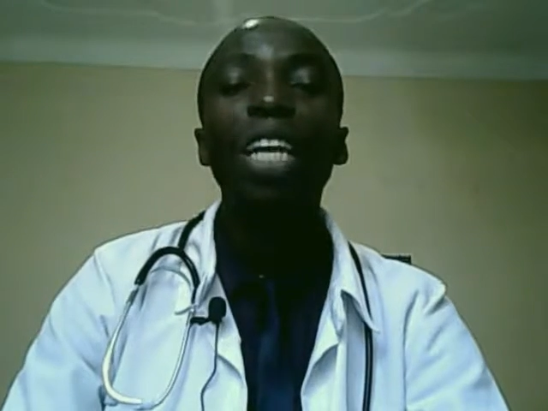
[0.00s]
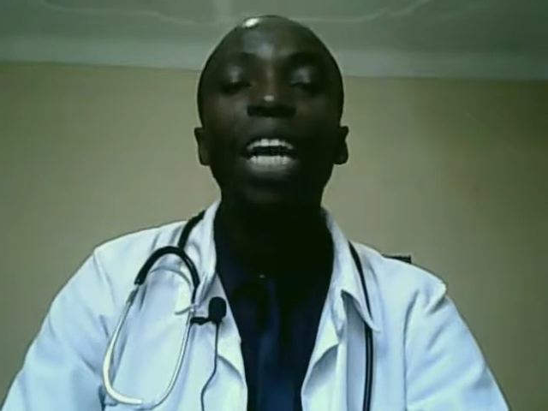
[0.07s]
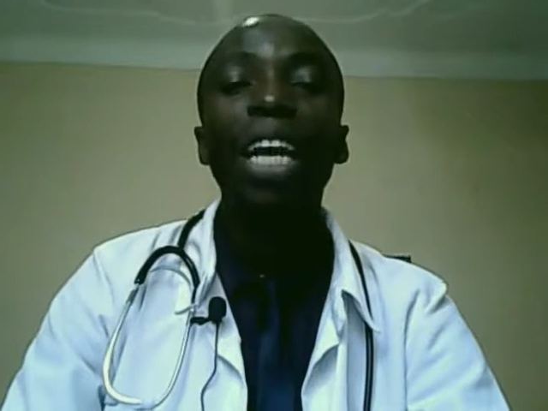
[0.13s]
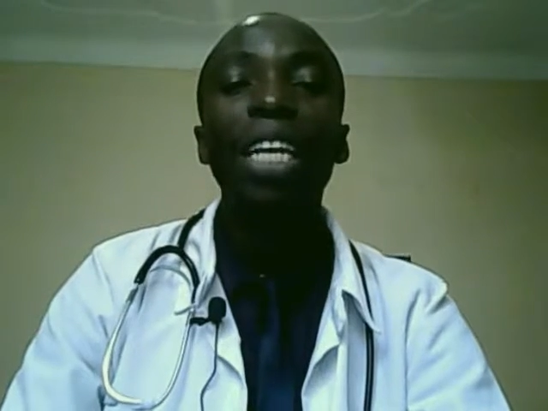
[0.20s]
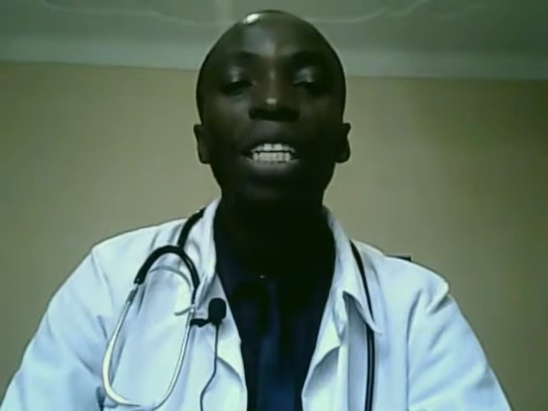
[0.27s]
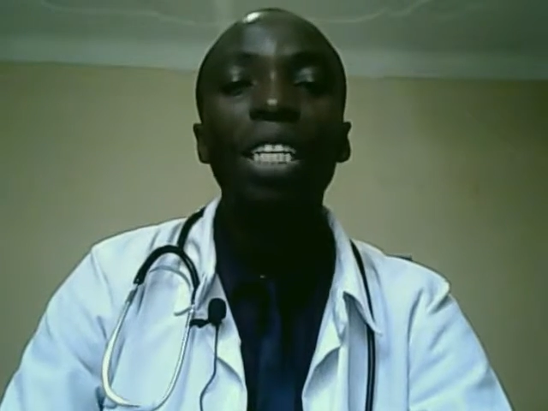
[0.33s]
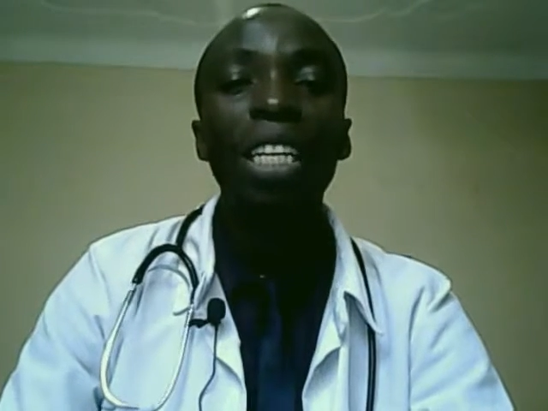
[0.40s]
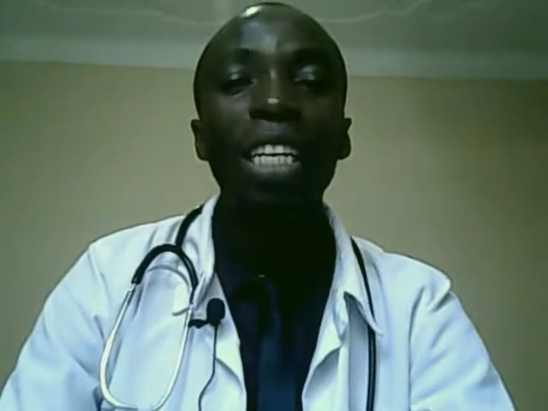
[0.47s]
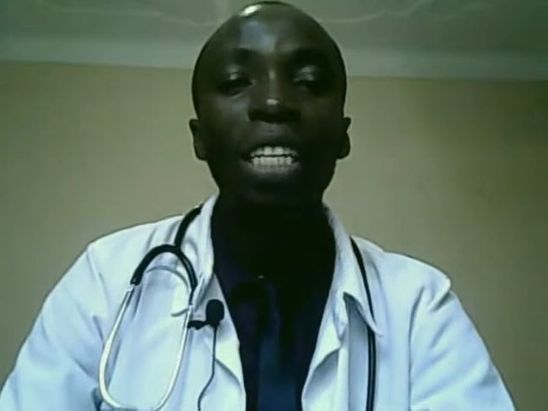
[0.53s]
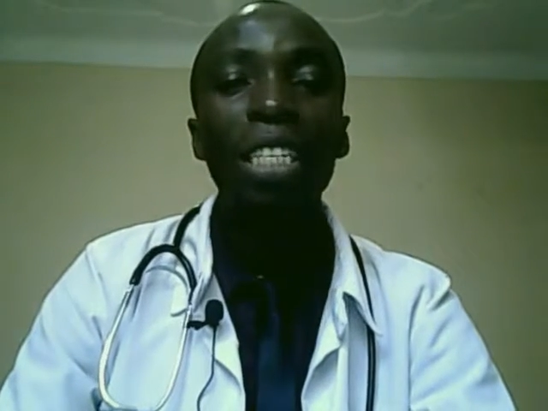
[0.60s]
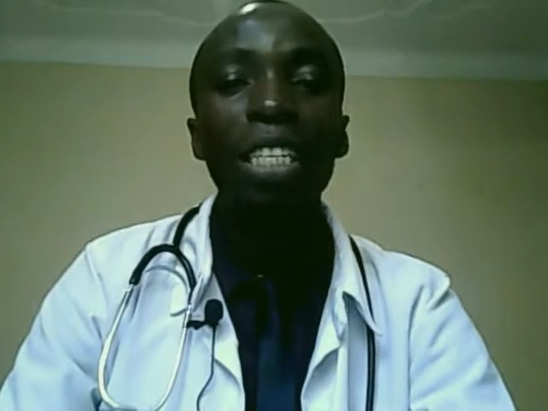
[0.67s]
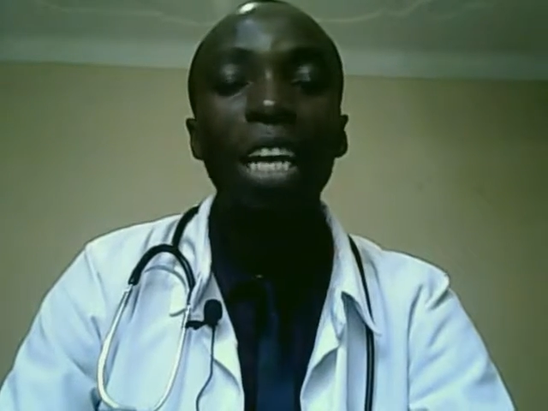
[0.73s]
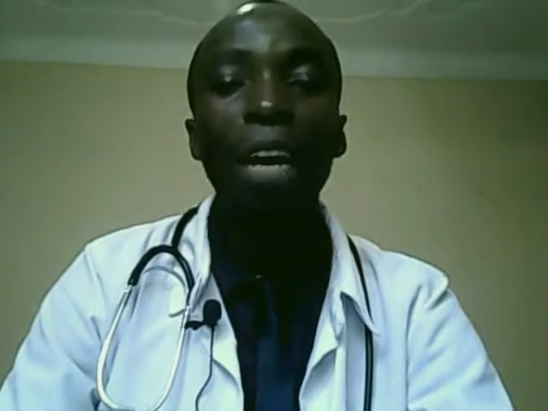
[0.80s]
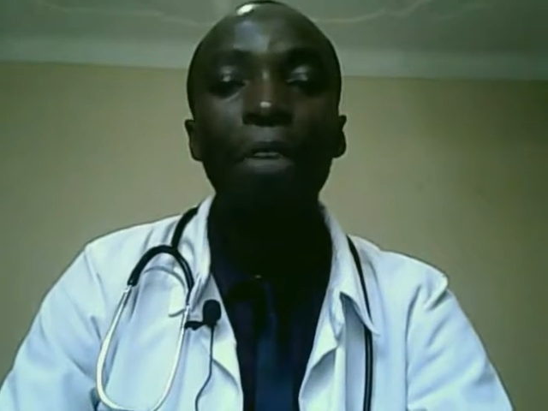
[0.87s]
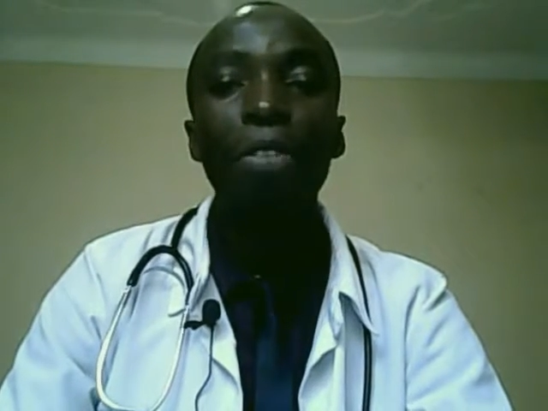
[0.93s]
at
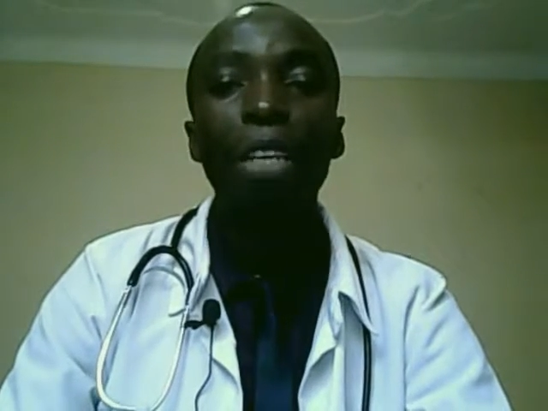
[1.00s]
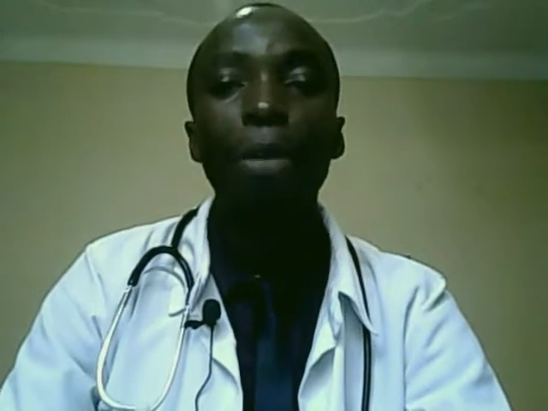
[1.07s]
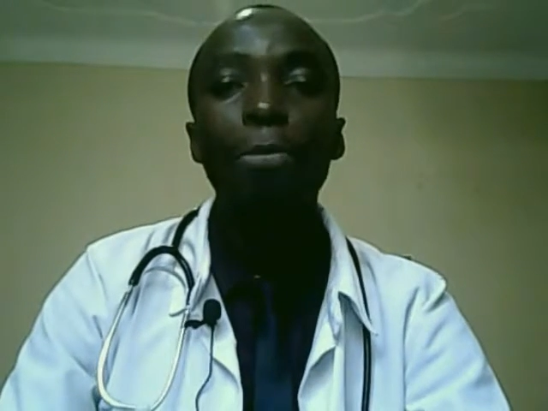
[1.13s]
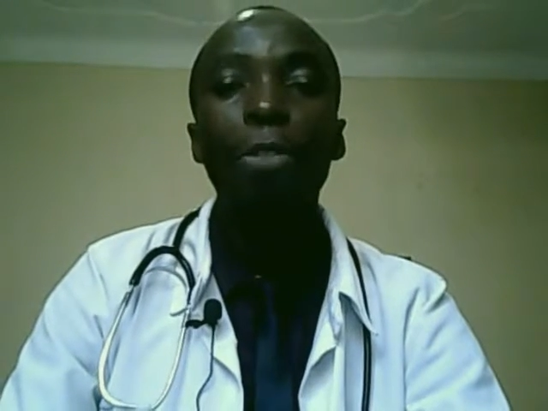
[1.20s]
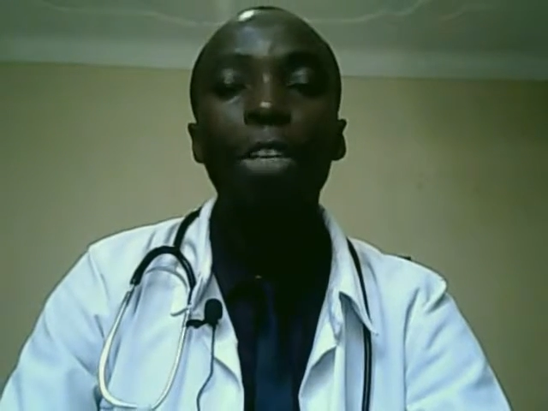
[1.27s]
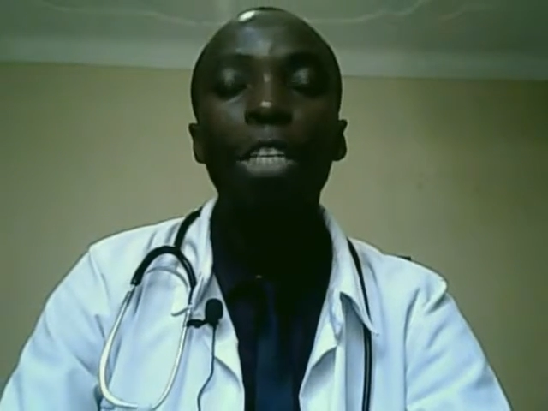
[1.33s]
least have some